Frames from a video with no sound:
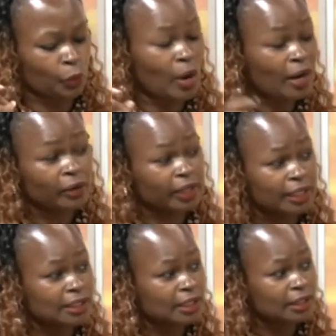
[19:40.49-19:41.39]
work on
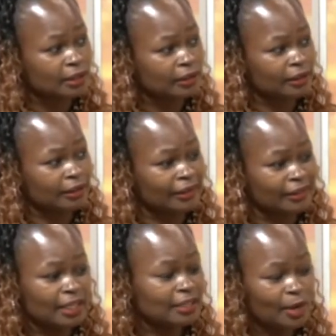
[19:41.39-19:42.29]
it.
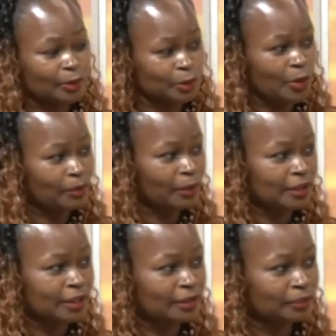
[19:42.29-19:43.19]
That's how I would go
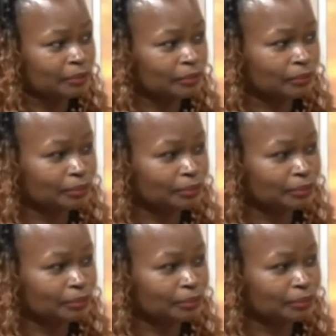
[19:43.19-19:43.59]
about it. So